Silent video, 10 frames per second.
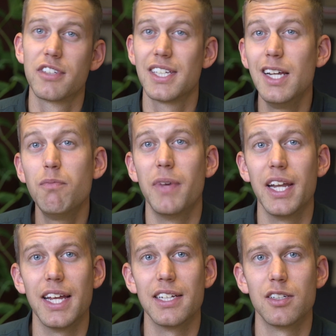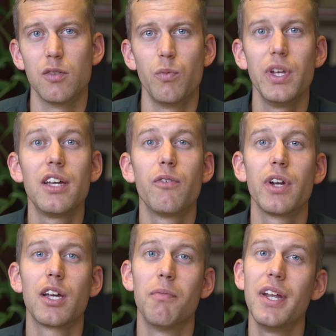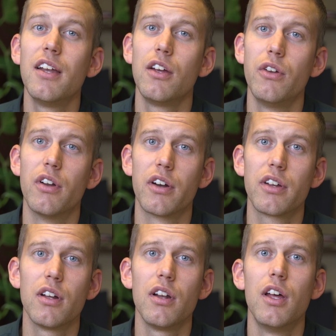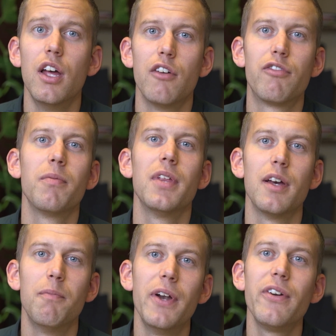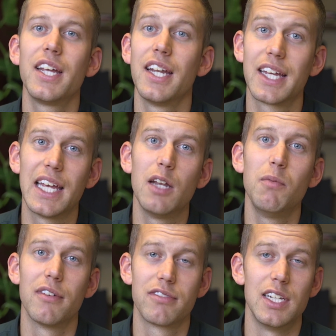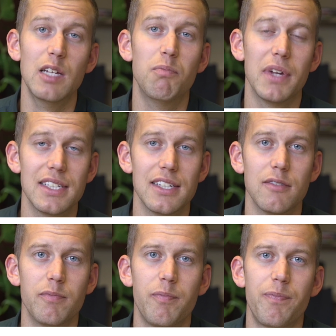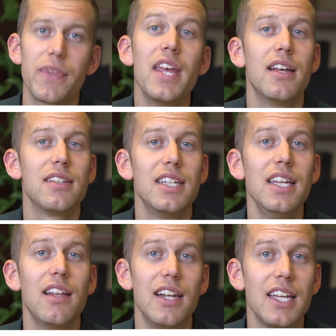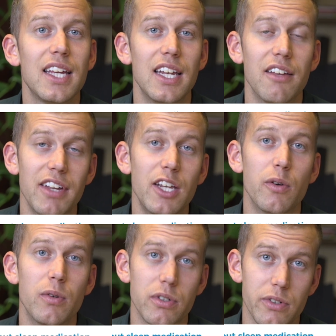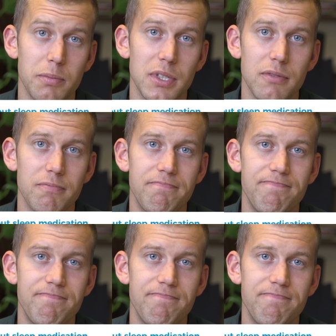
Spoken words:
of sleep medication, we can recommend a good article from the American Academy of Sleep Medicine. See the link in the video description.